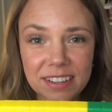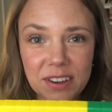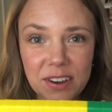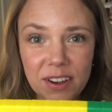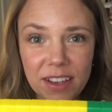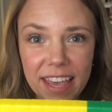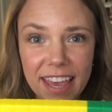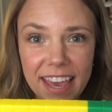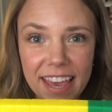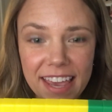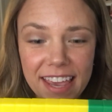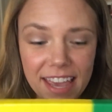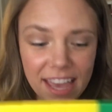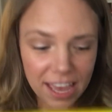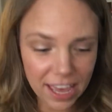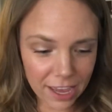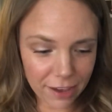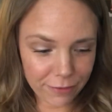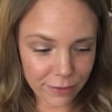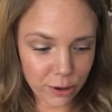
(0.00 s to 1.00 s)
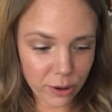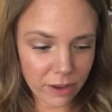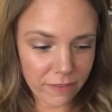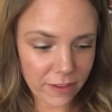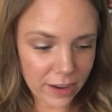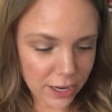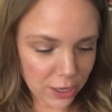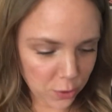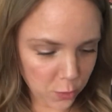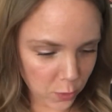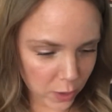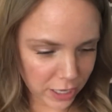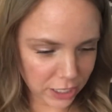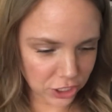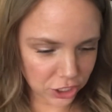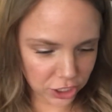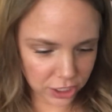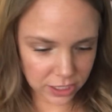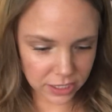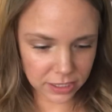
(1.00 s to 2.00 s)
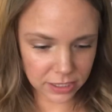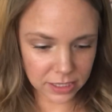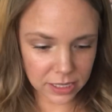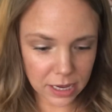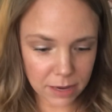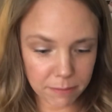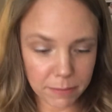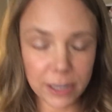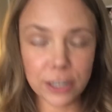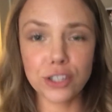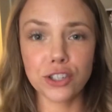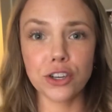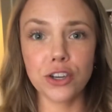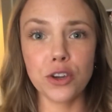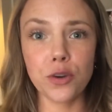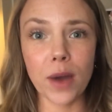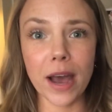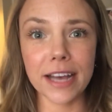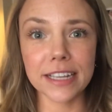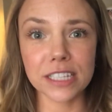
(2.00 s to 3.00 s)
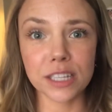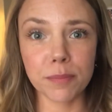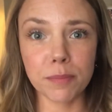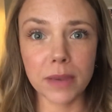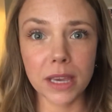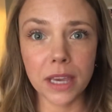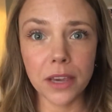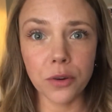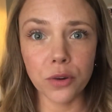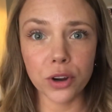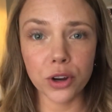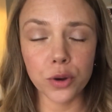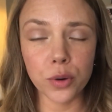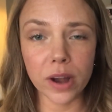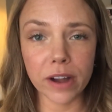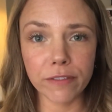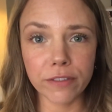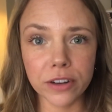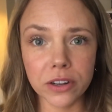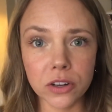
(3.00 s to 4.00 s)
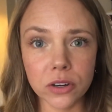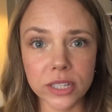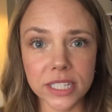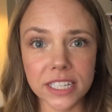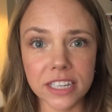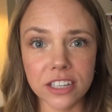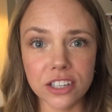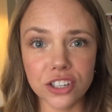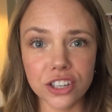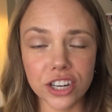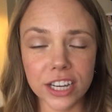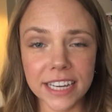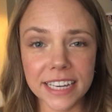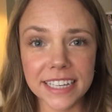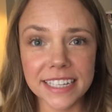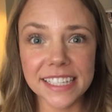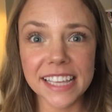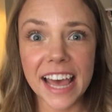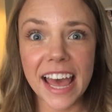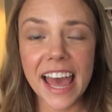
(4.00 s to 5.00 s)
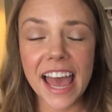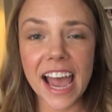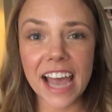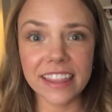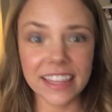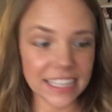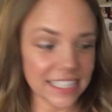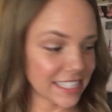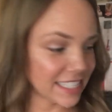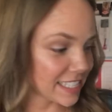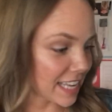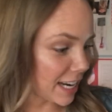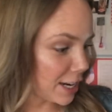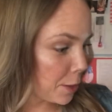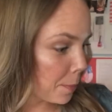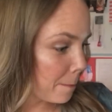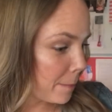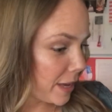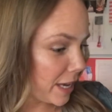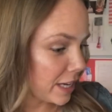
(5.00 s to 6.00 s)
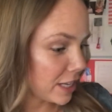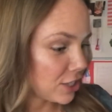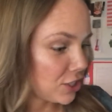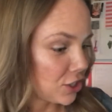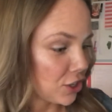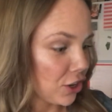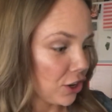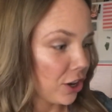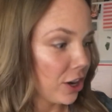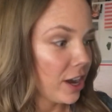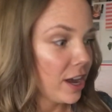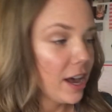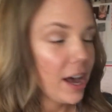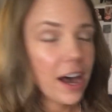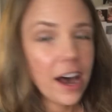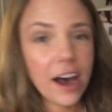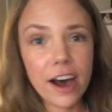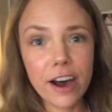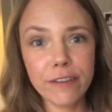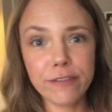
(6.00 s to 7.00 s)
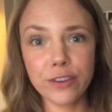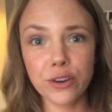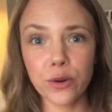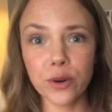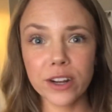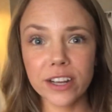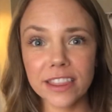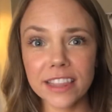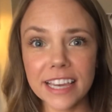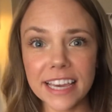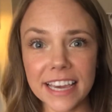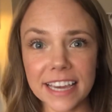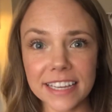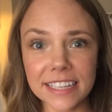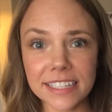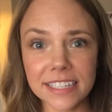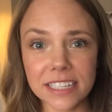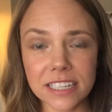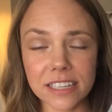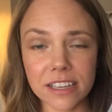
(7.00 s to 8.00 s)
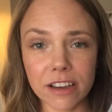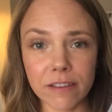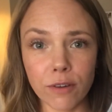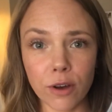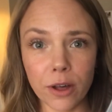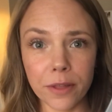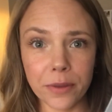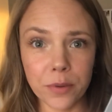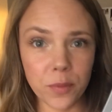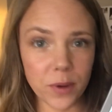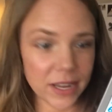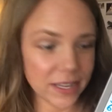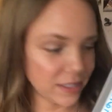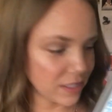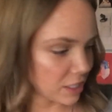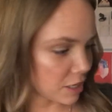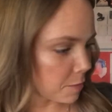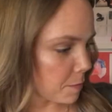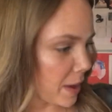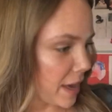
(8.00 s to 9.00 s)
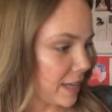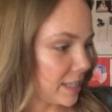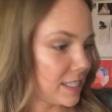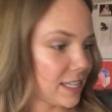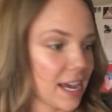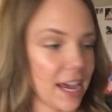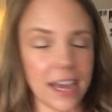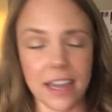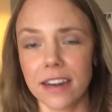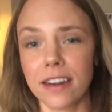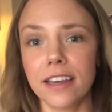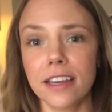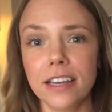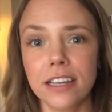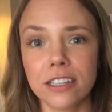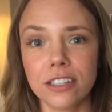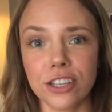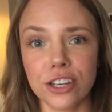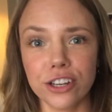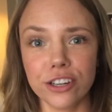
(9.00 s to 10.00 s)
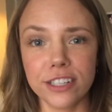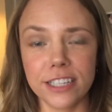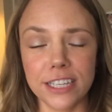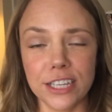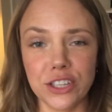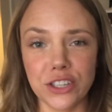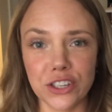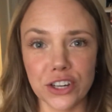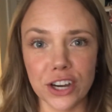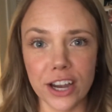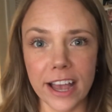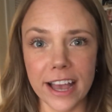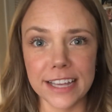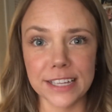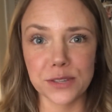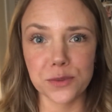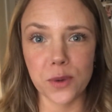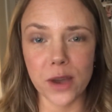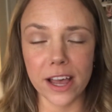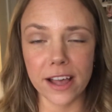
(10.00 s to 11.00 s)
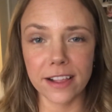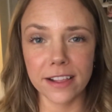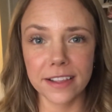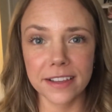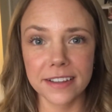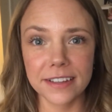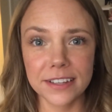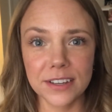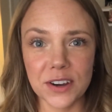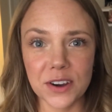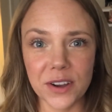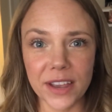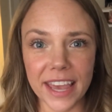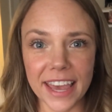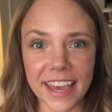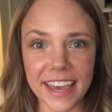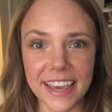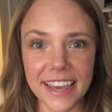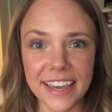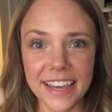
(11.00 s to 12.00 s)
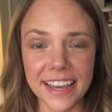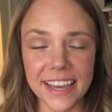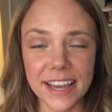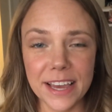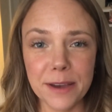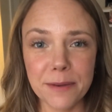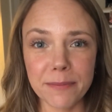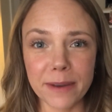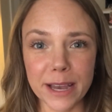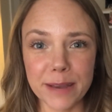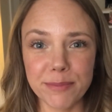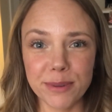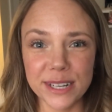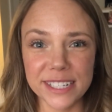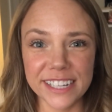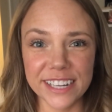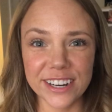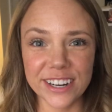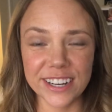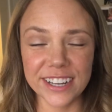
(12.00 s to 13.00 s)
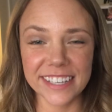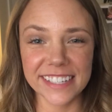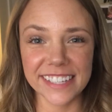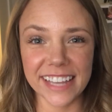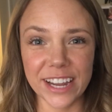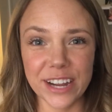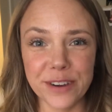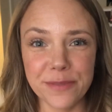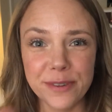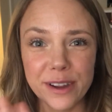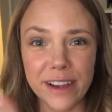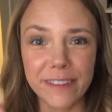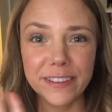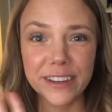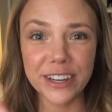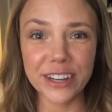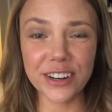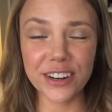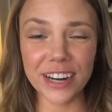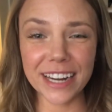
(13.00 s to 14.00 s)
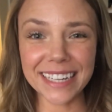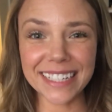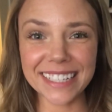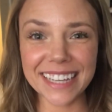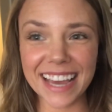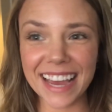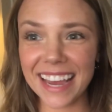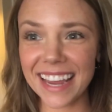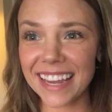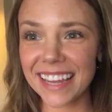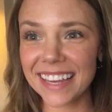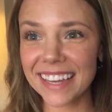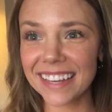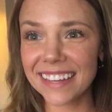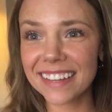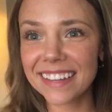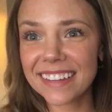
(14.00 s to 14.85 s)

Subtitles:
Okay, if you have any questions, make sure you ask me or whoever your teacher is, and then send a picture of your list of all the ways to make 10 to your teacher as well. Okay, bye boys and girls. I hope you're having a great day.